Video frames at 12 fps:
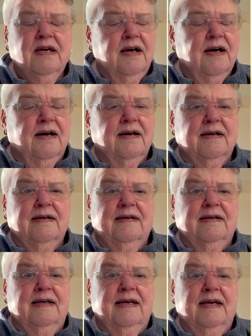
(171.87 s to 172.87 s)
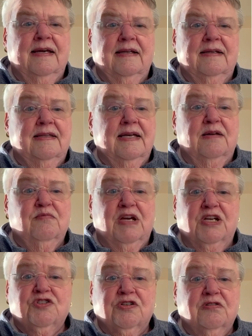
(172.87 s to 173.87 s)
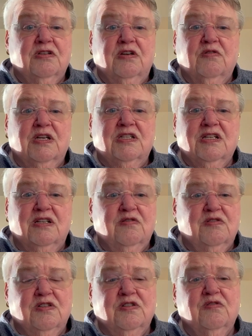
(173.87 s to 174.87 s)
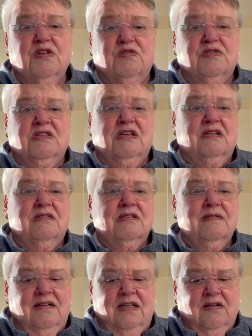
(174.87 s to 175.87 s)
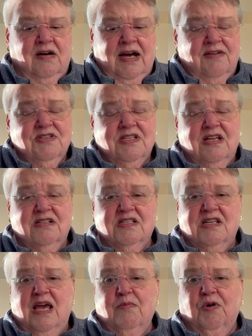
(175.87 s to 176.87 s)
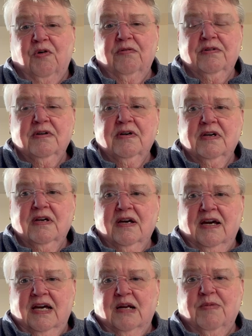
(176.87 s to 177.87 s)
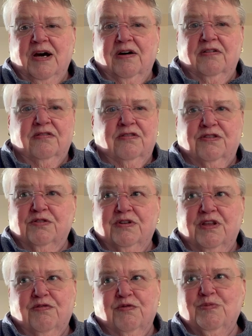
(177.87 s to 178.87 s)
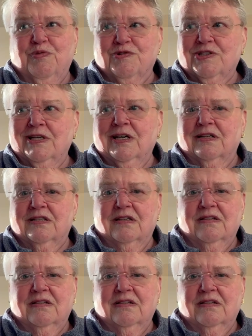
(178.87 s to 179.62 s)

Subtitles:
and then make sure that you continue to do those things. You know, I've stayed stable at about 33%